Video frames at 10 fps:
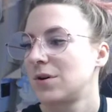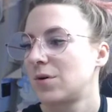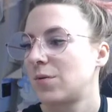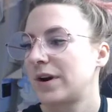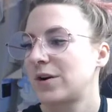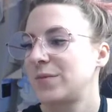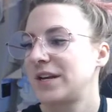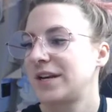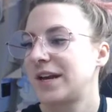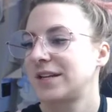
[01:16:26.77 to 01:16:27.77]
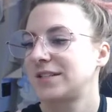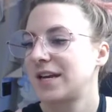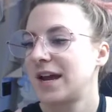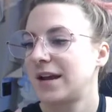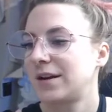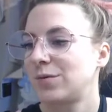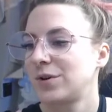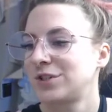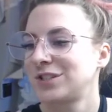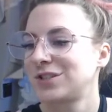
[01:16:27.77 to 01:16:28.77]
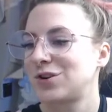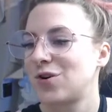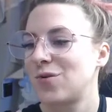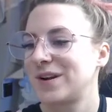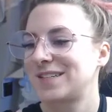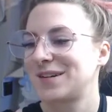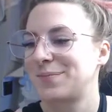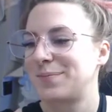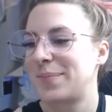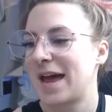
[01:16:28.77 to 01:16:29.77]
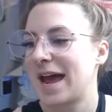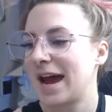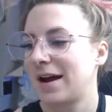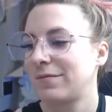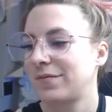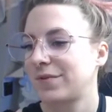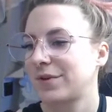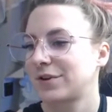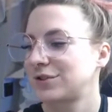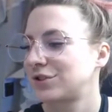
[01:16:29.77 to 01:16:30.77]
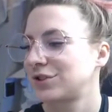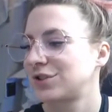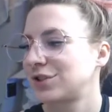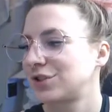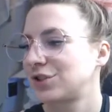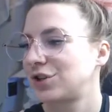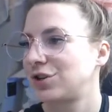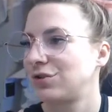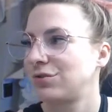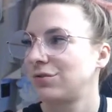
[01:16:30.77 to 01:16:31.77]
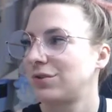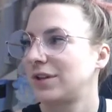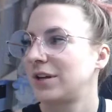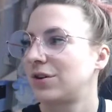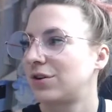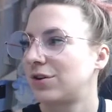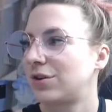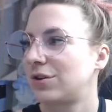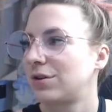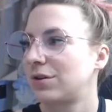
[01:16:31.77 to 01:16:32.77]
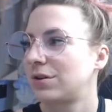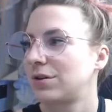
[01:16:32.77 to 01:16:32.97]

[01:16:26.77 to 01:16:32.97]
Where me and Kenzie head, and we're just going to Banff. There's just this cute little...